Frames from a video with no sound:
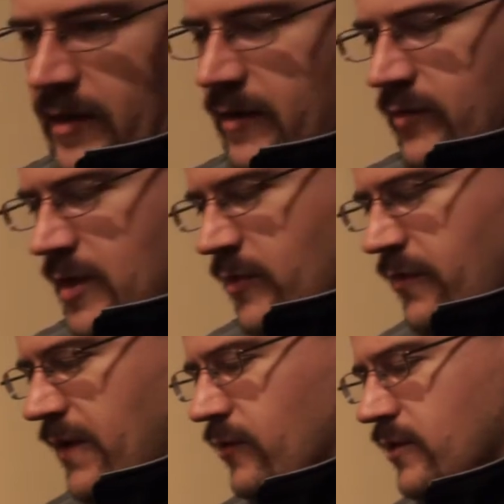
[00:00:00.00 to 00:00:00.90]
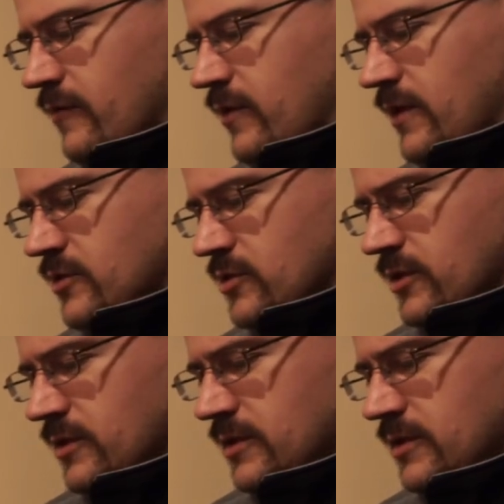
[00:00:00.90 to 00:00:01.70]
of a couple thousandths of an inch